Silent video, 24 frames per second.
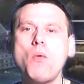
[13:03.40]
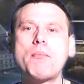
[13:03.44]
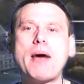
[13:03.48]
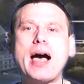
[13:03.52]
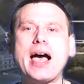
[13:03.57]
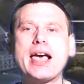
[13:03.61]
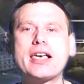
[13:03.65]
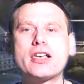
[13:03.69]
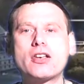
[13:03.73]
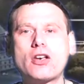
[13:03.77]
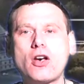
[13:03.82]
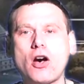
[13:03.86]

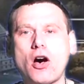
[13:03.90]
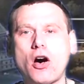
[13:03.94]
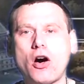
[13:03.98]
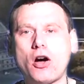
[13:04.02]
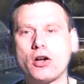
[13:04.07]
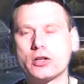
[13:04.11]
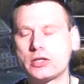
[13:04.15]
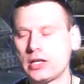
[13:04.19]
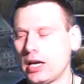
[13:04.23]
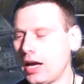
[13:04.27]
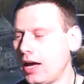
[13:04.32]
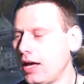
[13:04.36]
my
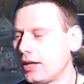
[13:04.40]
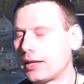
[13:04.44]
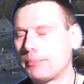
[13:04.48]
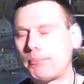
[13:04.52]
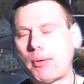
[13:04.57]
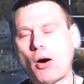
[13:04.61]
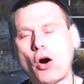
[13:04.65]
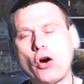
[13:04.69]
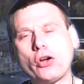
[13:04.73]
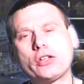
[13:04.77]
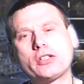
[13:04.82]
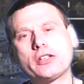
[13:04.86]
god, the
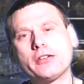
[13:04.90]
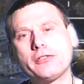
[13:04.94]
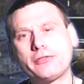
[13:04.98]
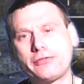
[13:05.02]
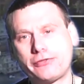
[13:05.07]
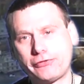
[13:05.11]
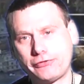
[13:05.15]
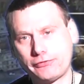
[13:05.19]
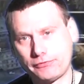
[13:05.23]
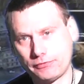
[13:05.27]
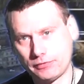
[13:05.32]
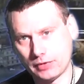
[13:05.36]
point
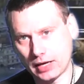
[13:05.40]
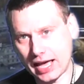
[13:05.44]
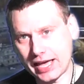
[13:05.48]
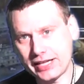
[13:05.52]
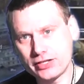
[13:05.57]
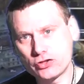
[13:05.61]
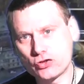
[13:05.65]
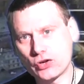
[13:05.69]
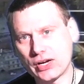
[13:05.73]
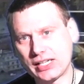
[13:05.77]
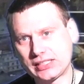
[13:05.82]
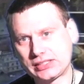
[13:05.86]
of
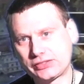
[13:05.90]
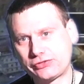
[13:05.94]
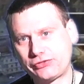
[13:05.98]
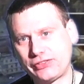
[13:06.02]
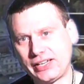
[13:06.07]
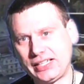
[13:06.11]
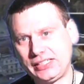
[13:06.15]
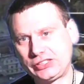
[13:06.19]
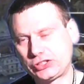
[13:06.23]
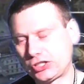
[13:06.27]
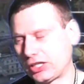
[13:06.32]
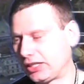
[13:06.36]
interest
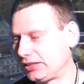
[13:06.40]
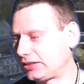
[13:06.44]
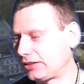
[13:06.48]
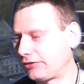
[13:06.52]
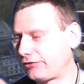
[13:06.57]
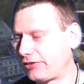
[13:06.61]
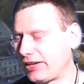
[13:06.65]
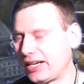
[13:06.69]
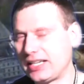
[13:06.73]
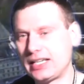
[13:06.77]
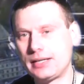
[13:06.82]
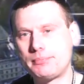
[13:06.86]
feature is
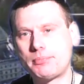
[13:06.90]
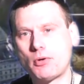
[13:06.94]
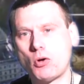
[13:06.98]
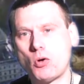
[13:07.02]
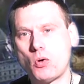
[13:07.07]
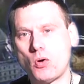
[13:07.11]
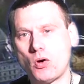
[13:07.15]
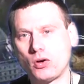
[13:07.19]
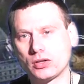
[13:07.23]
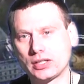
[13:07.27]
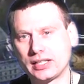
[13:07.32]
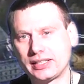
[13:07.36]

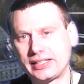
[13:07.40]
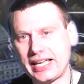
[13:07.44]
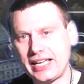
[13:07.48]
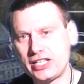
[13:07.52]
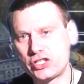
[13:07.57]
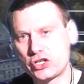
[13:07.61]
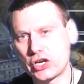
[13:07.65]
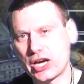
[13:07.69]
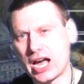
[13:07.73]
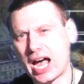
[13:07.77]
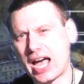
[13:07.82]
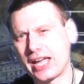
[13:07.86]
available on the
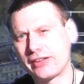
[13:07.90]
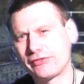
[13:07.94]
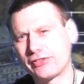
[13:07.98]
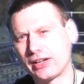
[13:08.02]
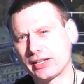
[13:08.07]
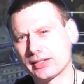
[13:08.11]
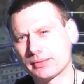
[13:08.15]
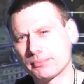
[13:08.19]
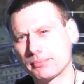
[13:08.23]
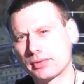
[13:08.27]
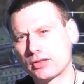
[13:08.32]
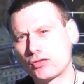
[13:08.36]
DJI
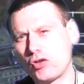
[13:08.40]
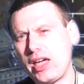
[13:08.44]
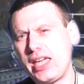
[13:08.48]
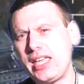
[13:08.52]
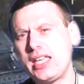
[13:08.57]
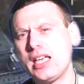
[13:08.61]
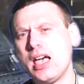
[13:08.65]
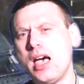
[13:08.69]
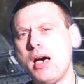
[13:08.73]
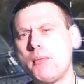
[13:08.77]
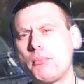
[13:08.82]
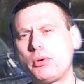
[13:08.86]
Phantom
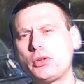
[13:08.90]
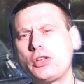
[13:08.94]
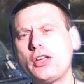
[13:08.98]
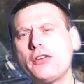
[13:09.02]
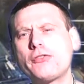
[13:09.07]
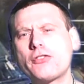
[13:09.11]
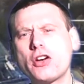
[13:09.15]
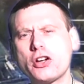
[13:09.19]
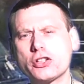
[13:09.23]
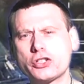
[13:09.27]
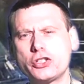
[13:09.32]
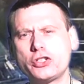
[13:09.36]
3, but
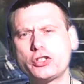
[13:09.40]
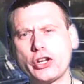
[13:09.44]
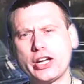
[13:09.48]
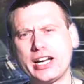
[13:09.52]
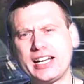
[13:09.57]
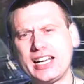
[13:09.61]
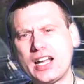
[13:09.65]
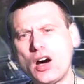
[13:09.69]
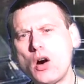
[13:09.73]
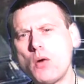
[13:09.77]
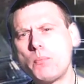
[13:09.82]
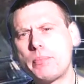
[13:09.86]
you've got to do a
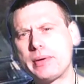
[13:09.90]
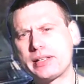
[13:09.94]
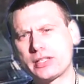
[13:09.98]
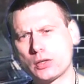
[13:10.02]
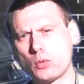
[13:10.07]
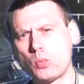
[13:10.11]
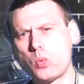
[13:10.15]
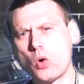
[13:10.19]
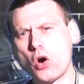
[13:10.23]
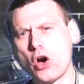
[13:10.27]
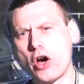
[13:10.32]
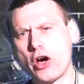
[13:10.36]
little bit
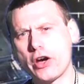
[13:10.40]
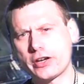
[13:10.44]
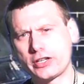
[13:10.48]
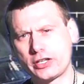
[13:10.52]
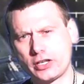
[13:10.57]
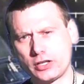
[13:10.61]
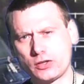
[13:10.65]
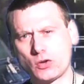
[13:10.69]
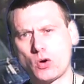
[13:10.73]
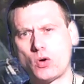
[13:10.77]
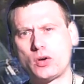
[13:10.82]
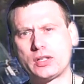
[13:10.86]
of work,
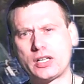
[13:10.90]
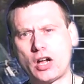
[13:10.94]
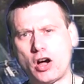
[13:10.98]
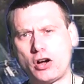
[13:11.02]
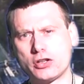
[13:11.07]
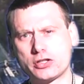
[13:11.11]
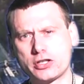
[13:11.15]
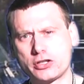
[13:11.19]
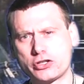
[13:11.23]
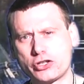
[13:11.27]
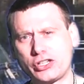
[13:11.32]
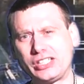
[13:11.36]
you know, in
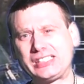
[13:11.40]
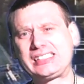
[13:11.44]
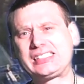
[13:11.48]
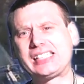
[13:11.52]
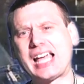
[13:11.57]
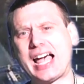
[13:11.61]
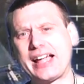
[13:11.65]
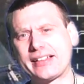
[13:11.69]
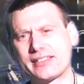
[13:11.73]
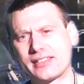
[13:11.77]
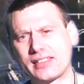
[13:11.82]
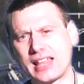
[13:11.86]
order to
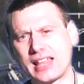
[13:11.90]
set